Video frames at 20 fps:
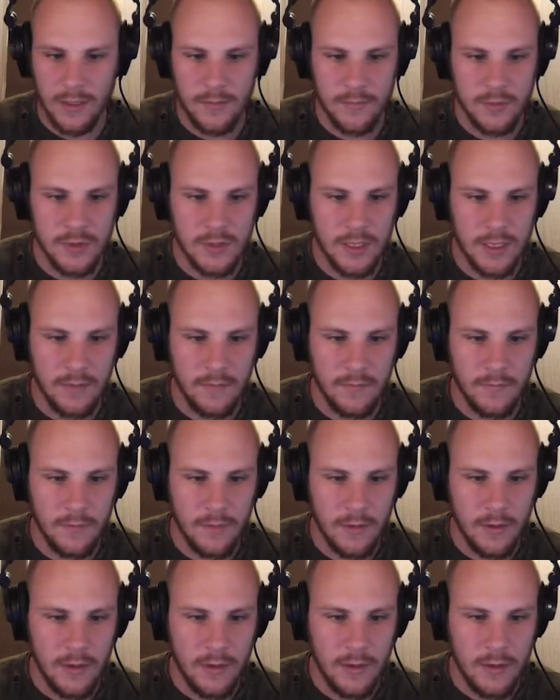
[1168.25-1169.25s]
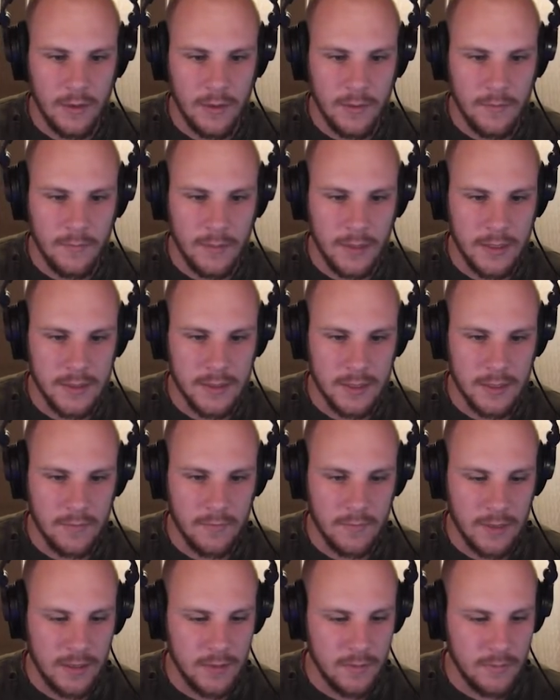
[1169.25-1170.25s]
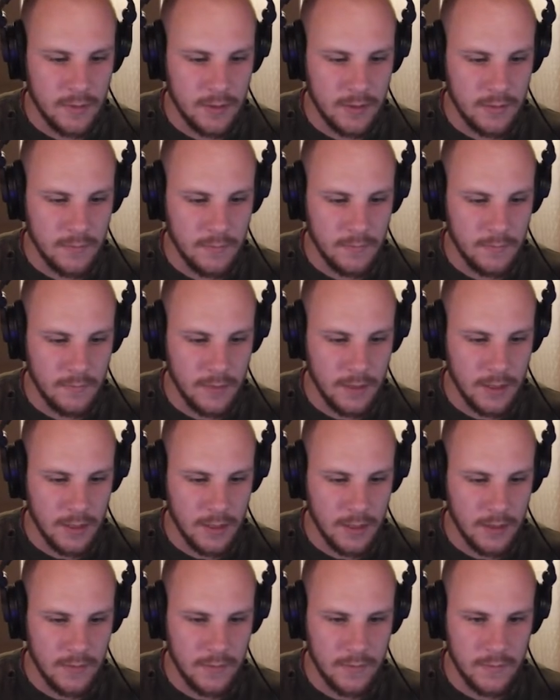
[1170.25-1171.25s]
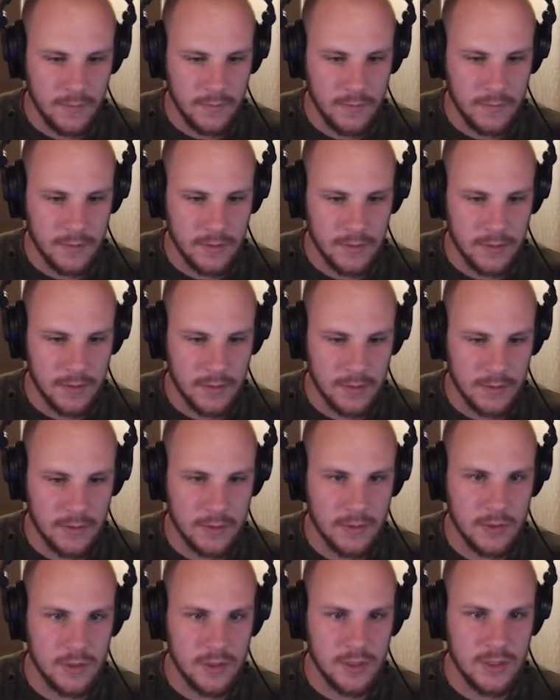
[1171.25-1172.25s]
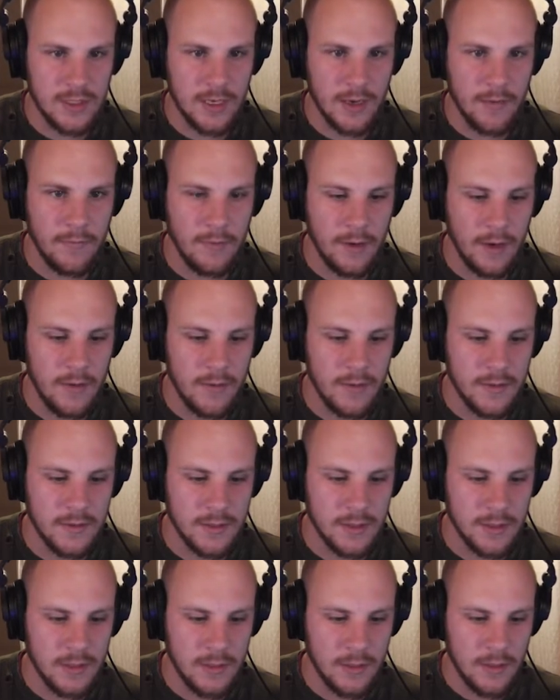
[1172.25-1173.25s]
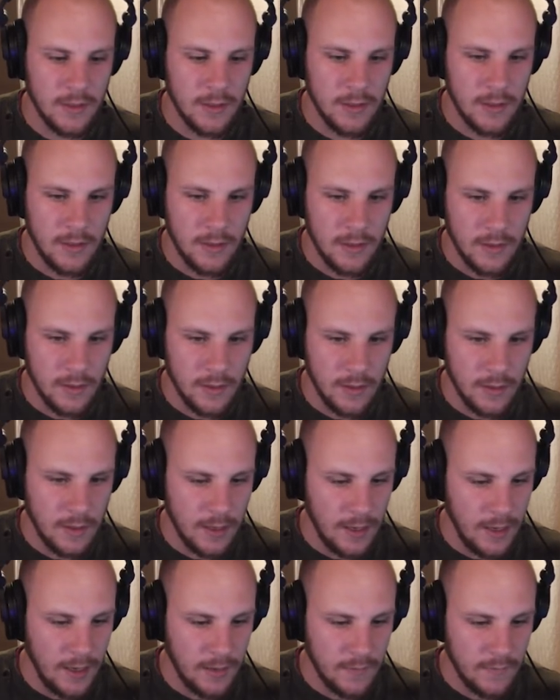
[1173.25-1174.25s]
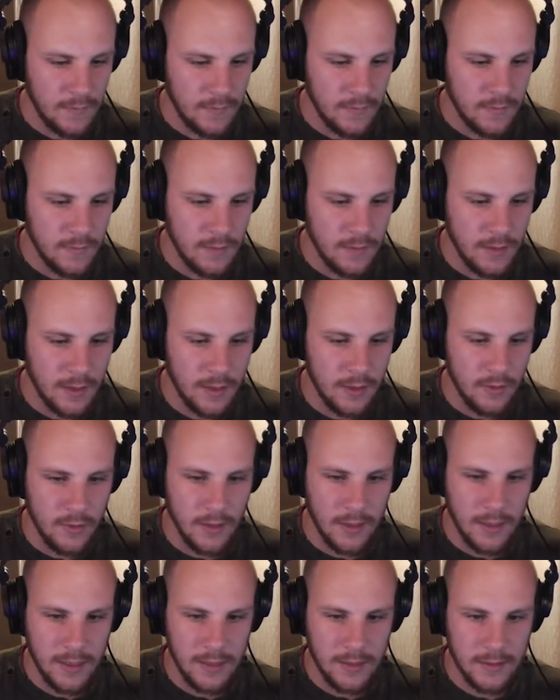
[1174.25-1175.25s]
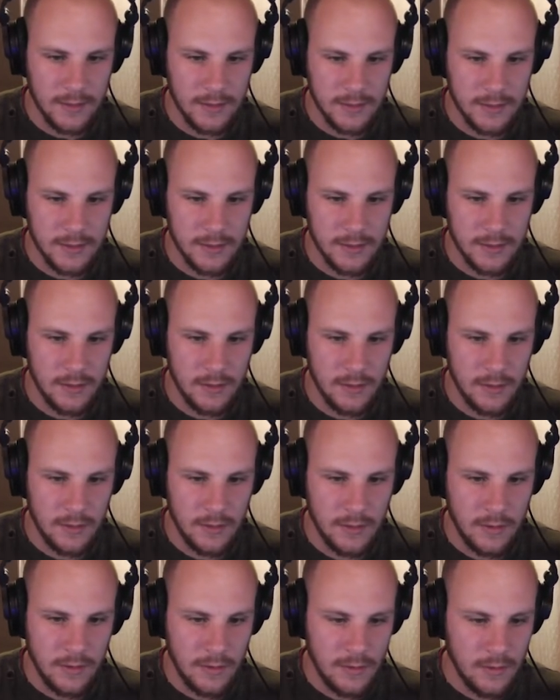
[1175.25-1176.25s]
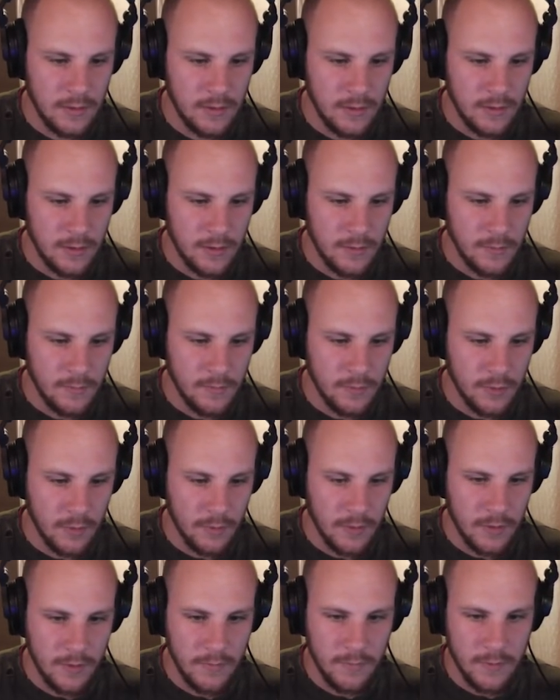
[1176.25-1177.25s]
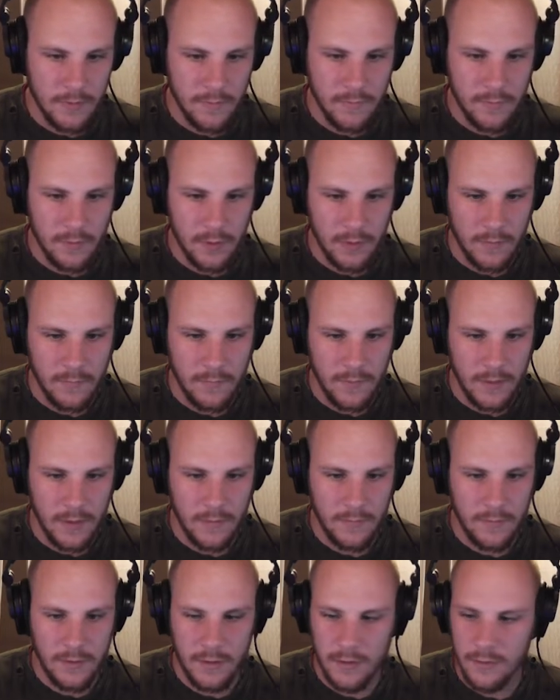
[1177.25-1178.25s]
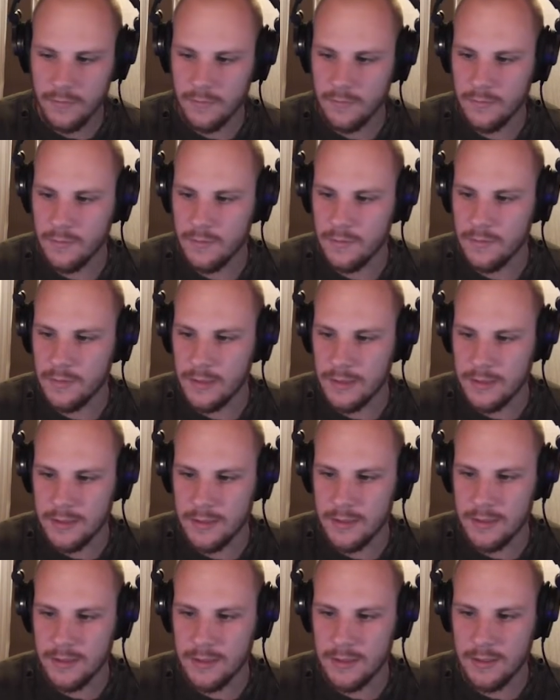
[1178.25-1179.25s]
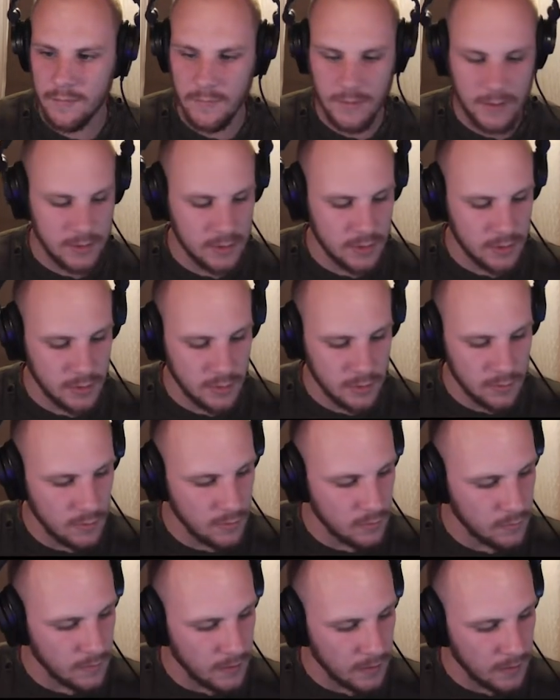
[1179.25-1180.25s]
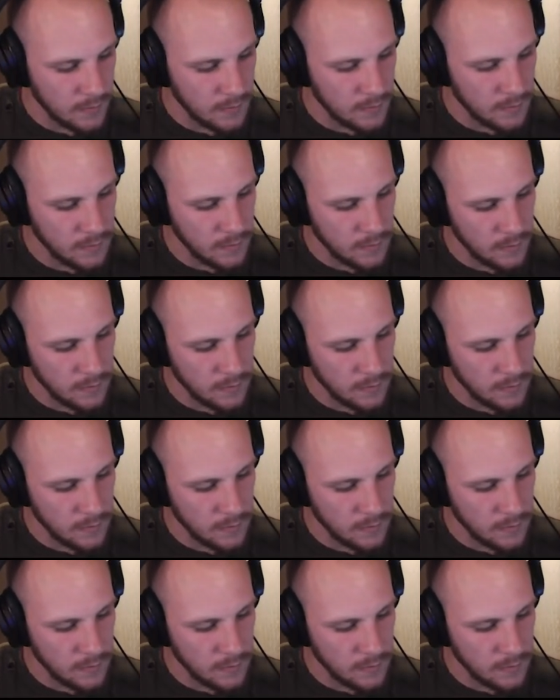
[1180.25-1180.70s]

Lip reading: I'm just kind of placing it randomly. What I like to do is just check where it's at. I know, again, this is probably 145 here. Let's listen if that's correct.